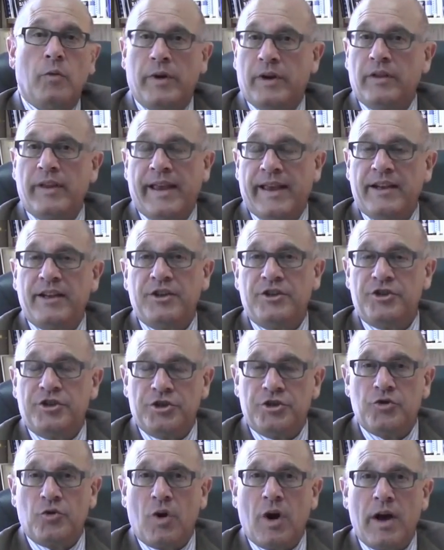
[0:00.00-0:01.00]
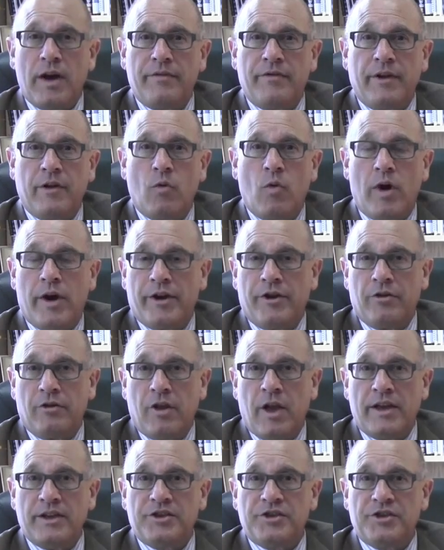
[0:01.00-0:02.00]
related to driving while
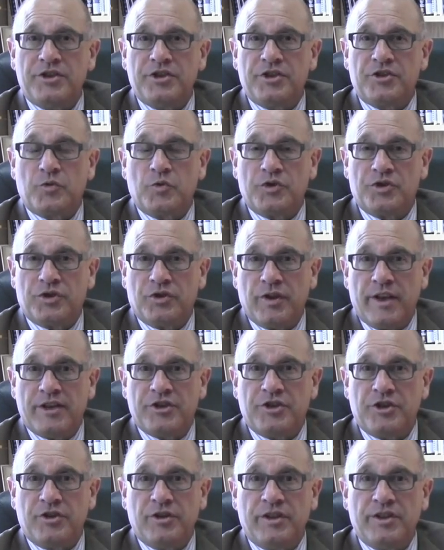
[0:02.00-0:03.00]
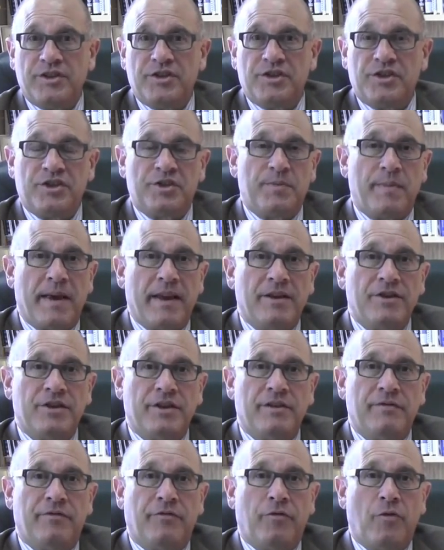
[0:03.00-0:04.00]
your license was allegedly
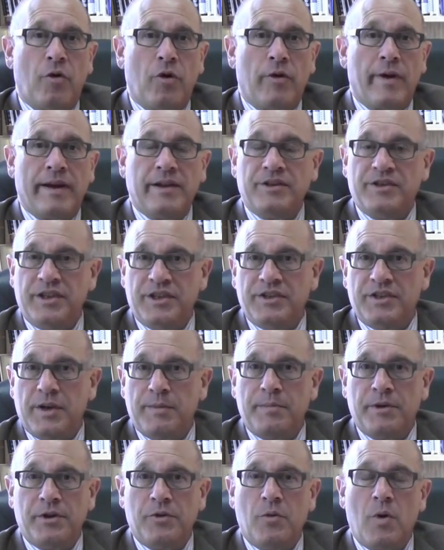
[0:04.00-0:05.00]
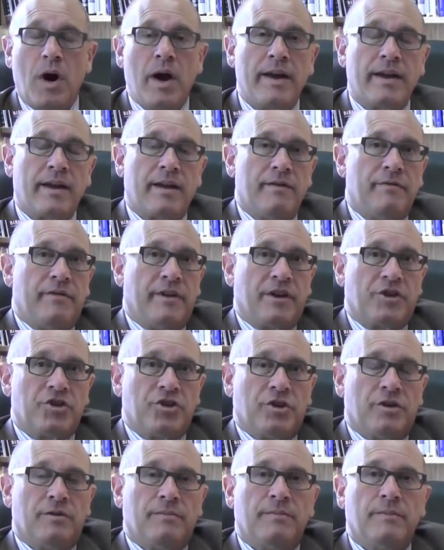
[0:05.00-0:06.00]
suspended for a DWI
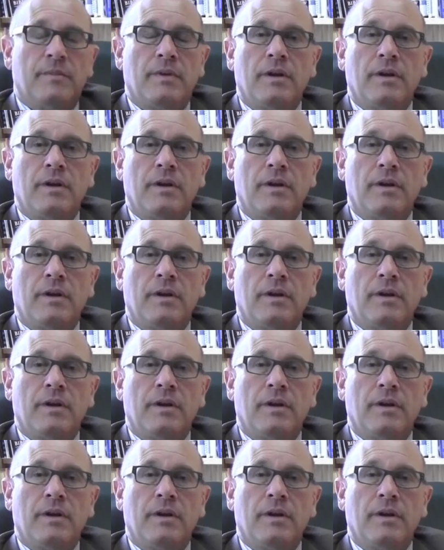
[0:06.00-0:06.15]
conviction.